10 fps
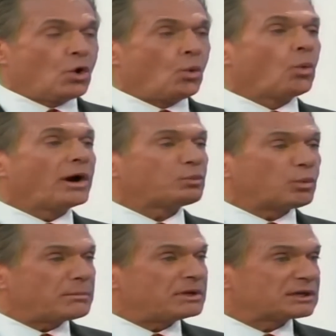what
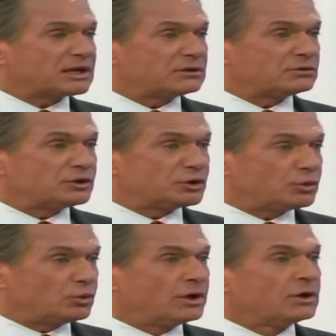women can
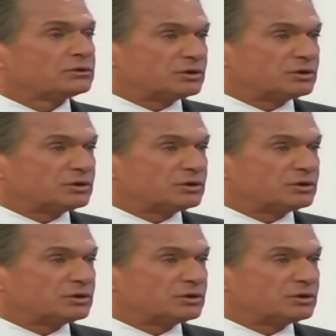do to